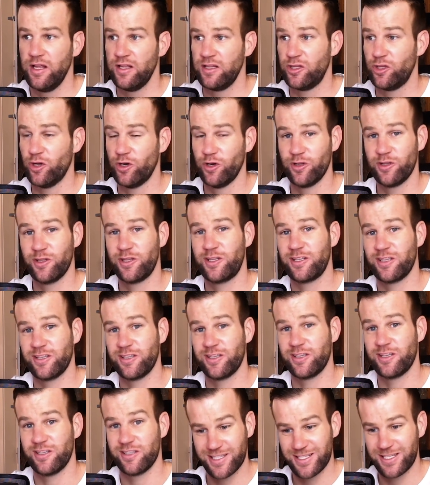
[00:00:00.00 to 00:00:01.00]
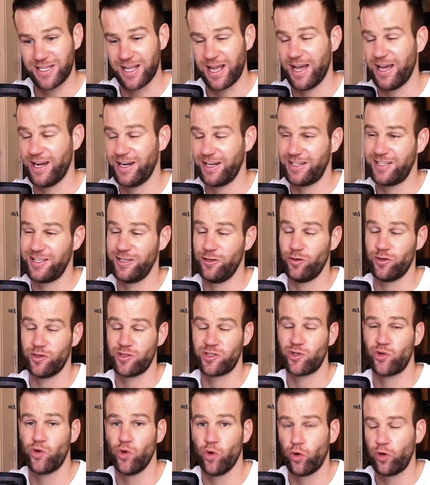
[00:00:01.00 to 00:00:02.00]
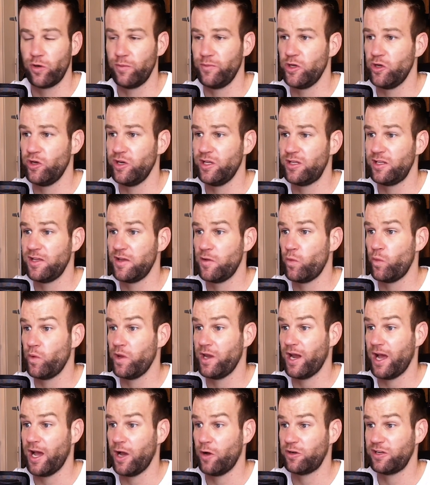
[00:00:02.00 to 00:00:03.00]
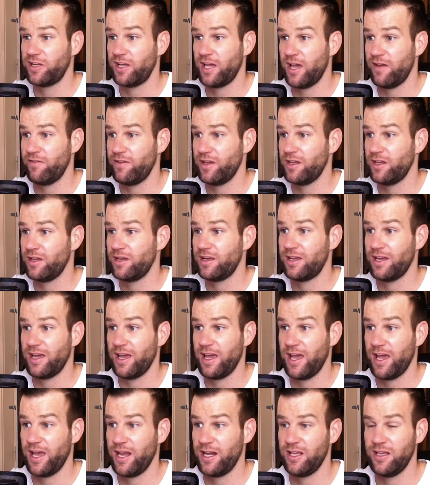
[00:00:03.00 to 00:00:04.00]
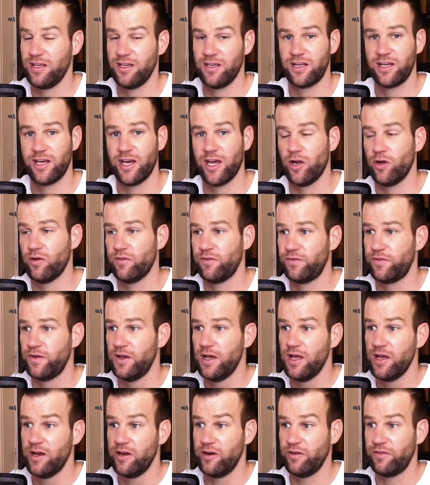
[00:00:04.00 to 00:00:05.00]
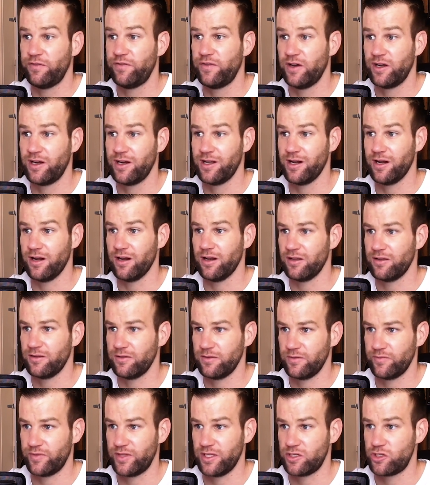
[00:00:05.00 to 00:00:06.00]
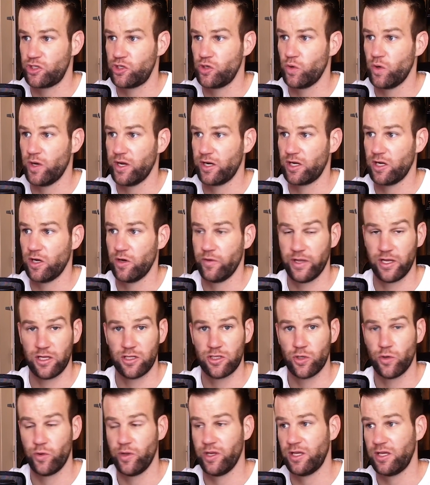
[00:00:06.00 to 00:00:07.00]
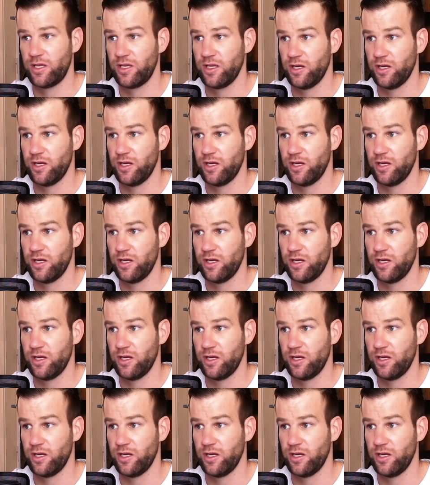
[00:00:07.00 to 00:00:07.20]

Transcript: Don't start your Skool community without having any kind of referral that you are going through in here.